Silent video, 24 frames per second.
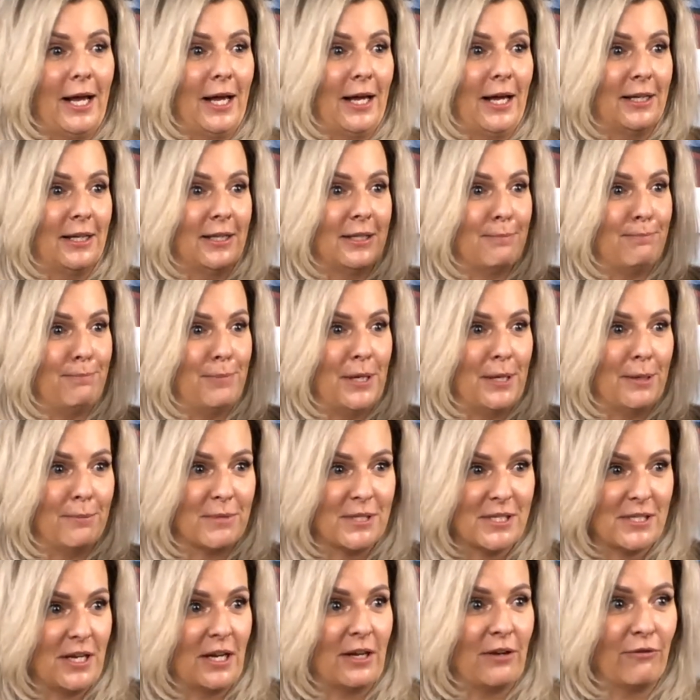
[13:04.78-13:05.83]
and being
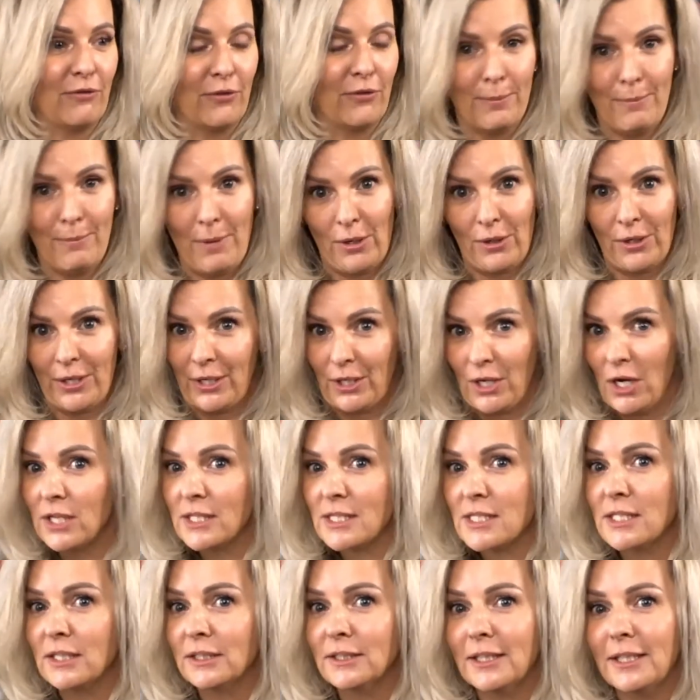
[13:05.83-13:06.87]
mistaken for American
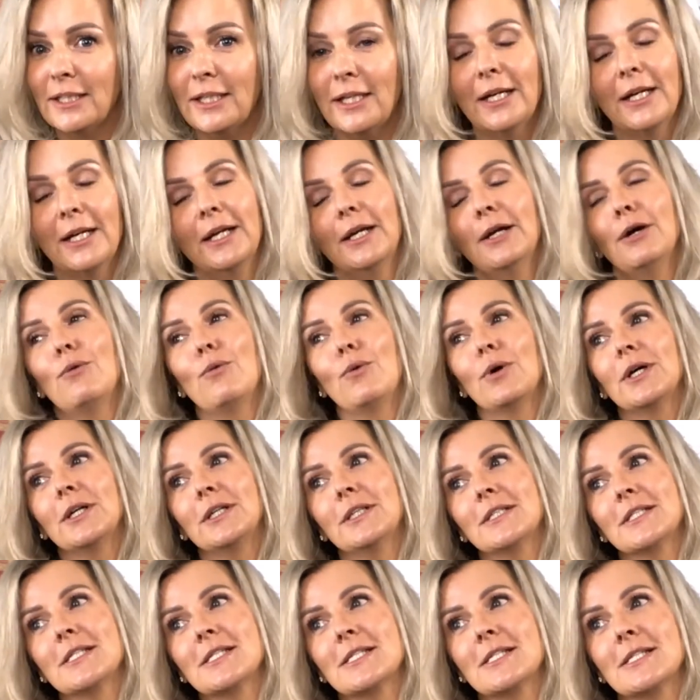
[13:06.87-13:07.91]
constantly,
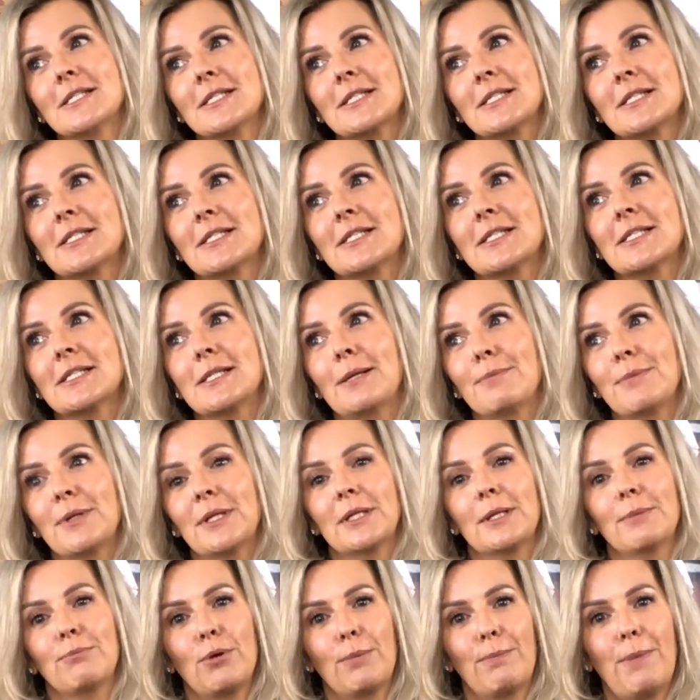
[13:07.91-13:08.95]
was something
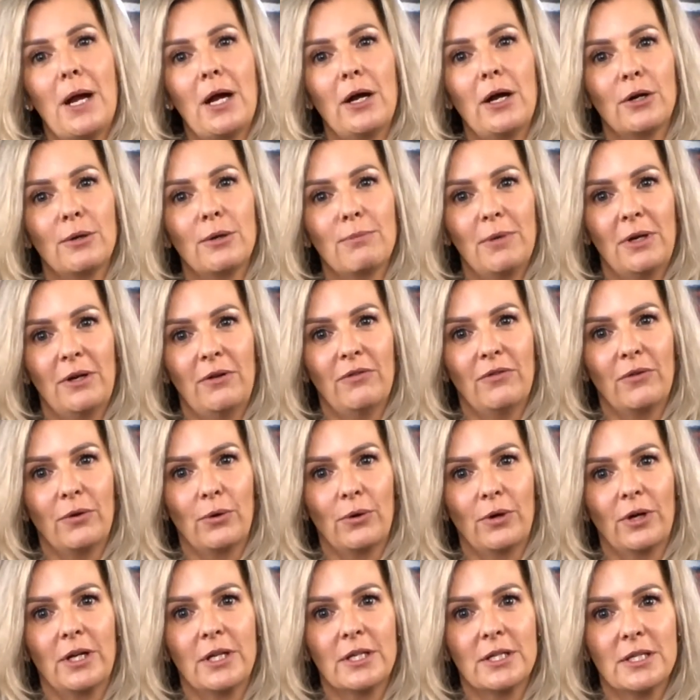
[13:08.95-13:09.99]
that prepared me for
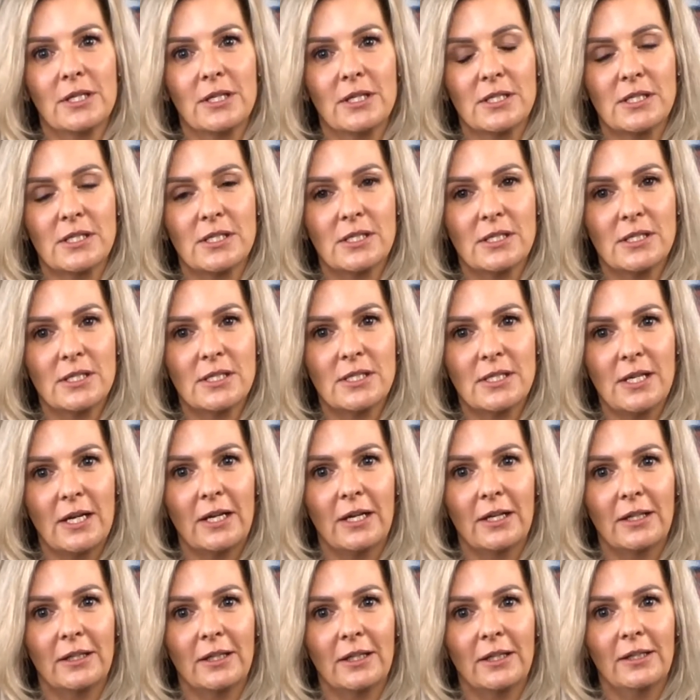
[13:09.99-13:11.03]
going into this
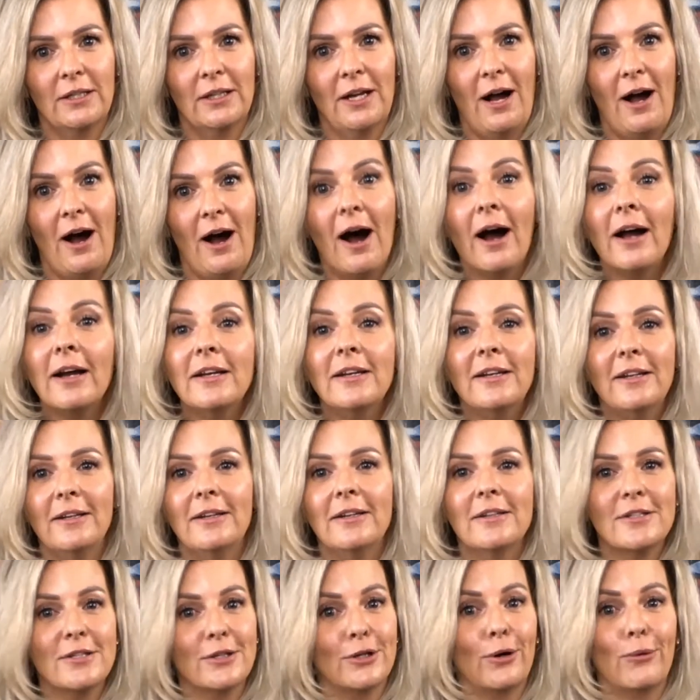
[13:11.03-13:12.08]
setting, that I
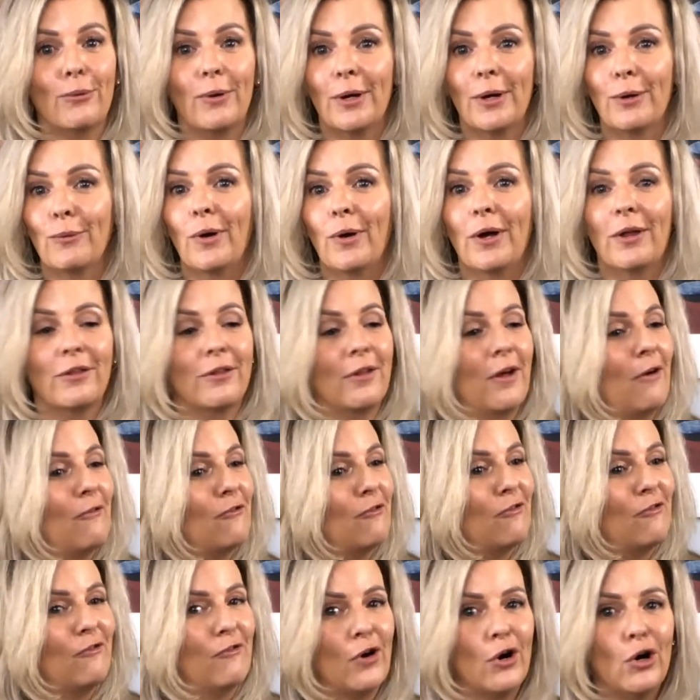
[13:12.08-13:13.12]
needed to go in with
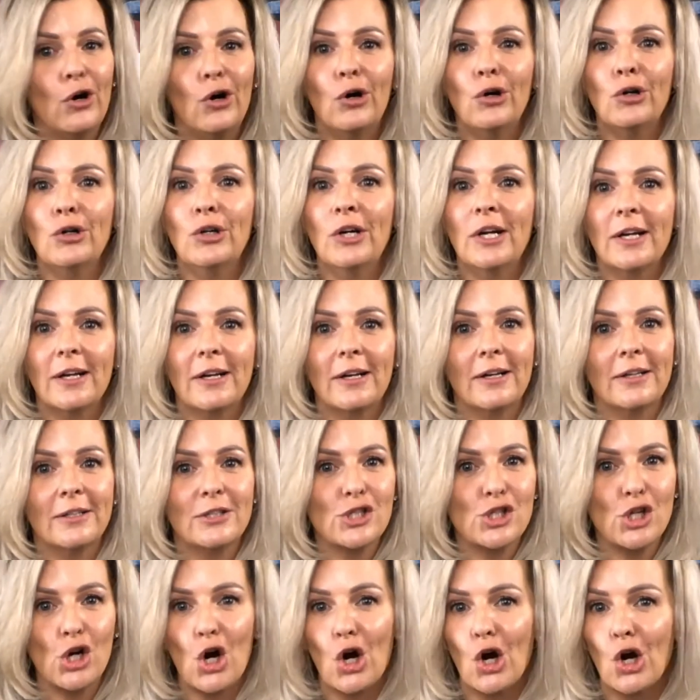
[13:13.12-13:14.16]
full
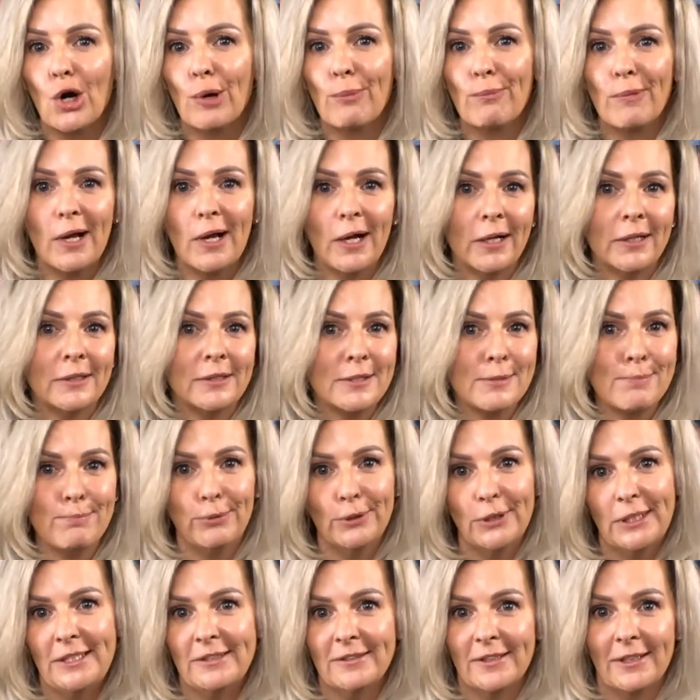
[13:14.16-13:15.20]
charm, guns
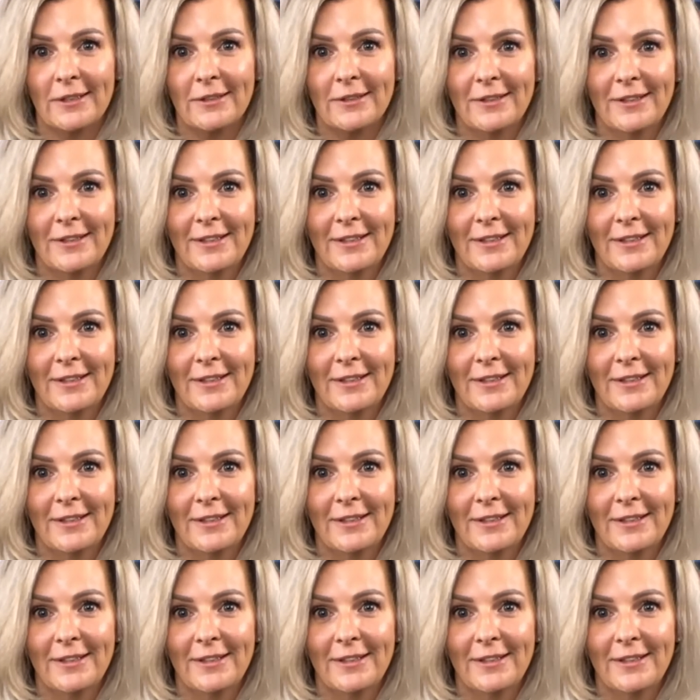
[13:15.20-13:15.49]
blazing.